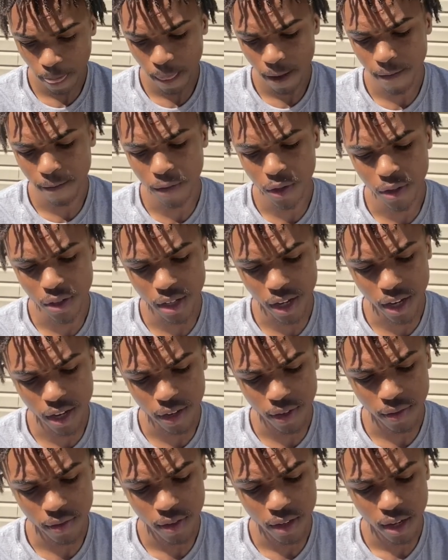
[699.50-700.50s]
Verse 8,
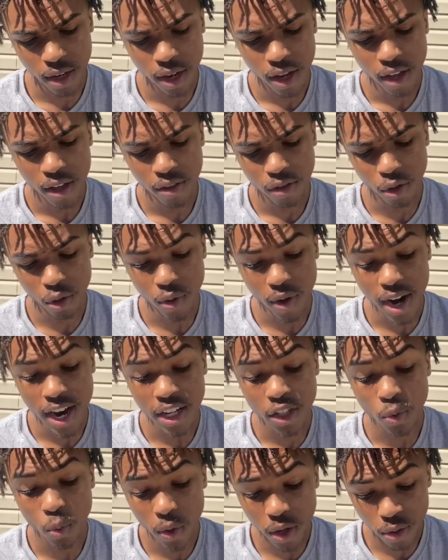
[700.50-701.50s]
the
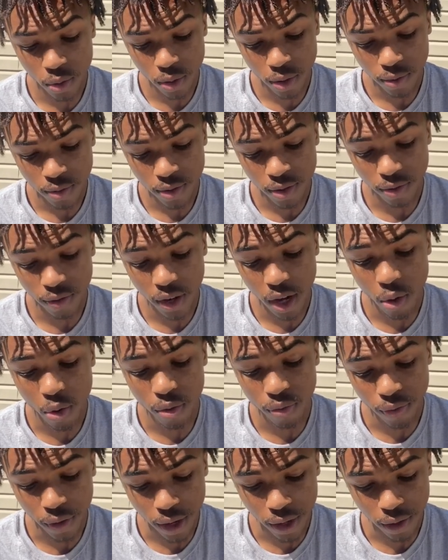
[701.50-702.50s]
grass withereth, the flower
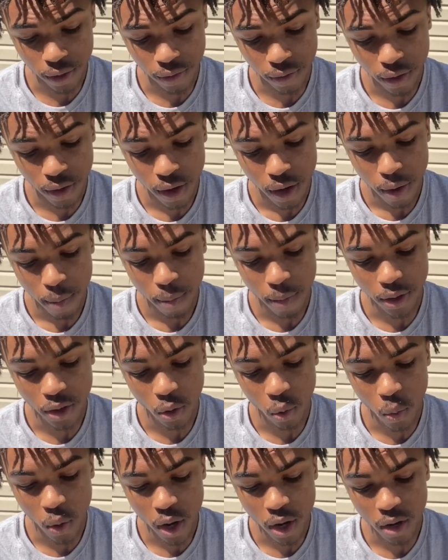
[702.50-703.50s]
fadeth, but the
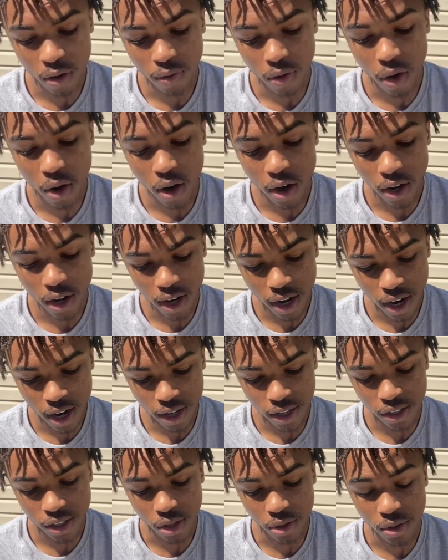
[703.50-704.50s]
word of our
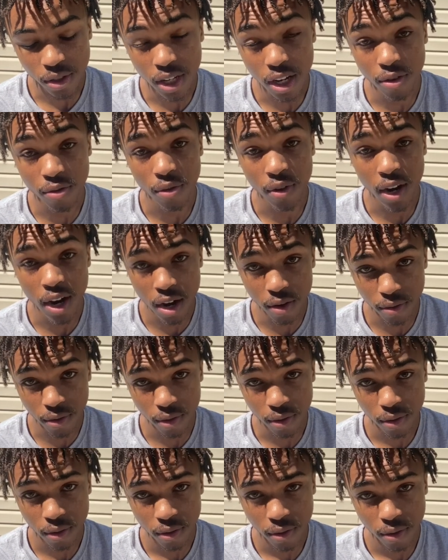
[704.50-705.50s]
God shall stand forever.
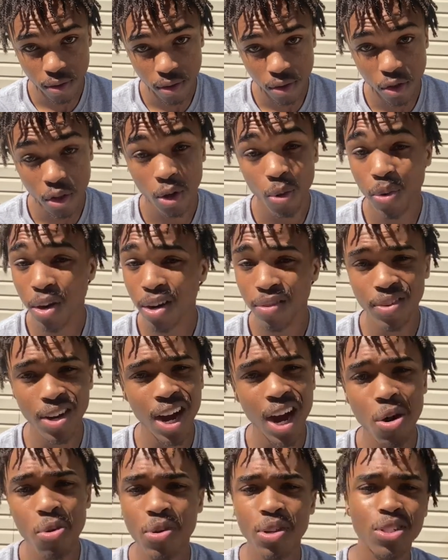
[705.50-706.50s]
So the word of
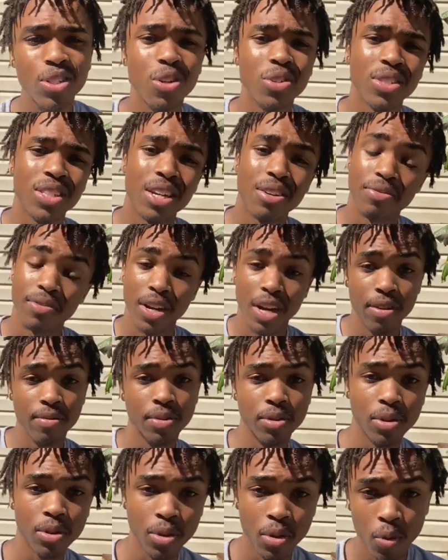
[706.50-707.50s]
Yahweh is going to stand forever,
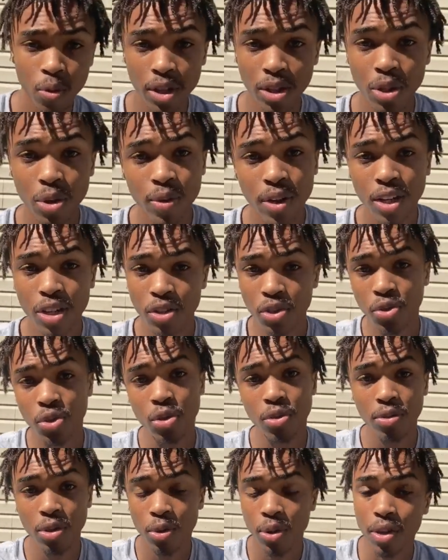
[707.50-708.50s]
whether you in this
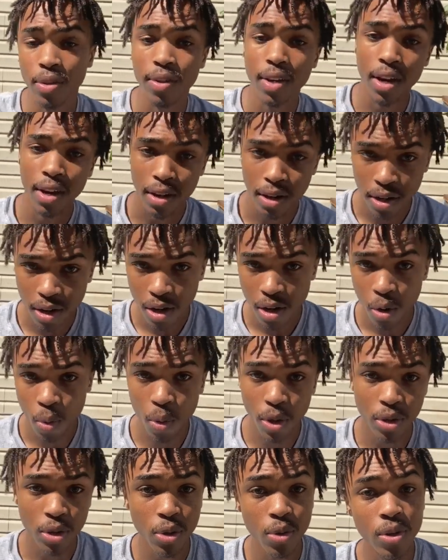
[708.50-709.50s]
truth or you not.
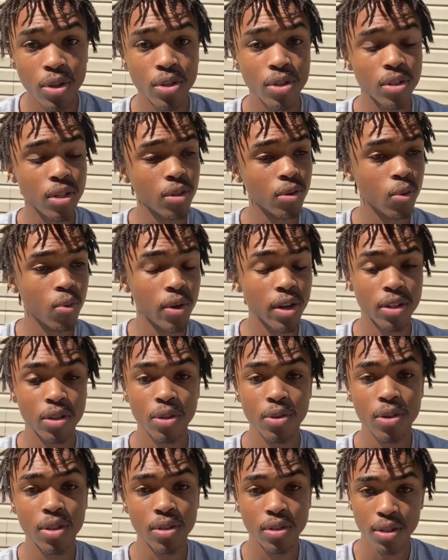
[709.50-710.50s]
Whether you
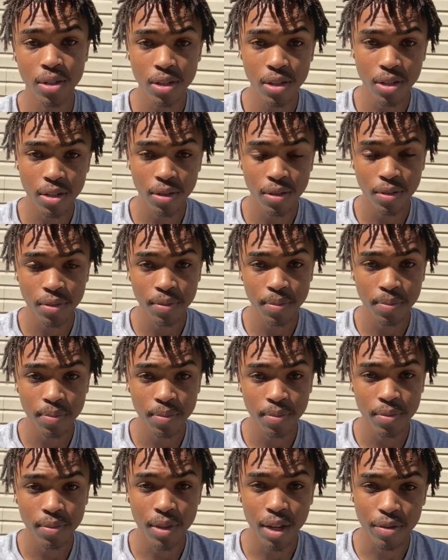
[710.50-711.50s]
the seed
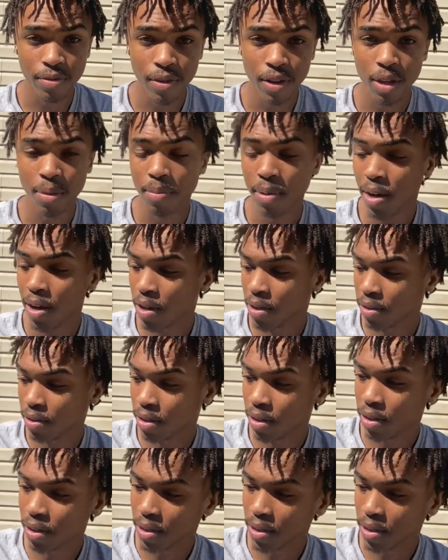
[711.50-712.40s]
that fell upon the